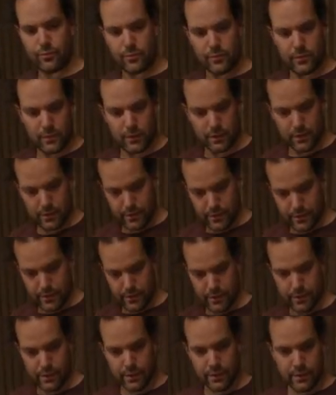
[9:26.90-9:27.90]

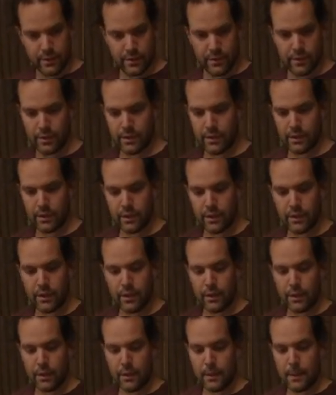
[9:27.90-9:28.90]

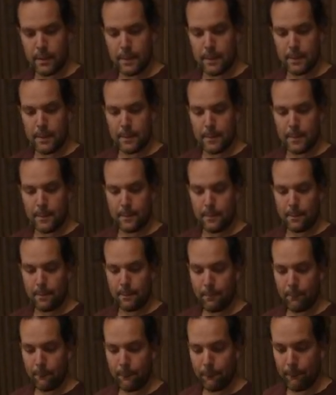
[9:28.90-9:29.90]

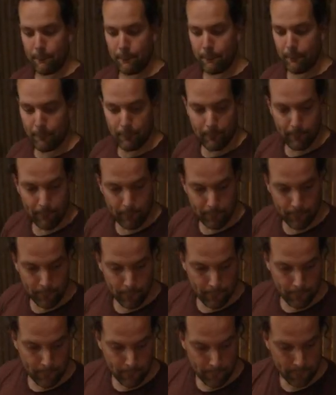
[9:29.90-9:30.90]
[no speech]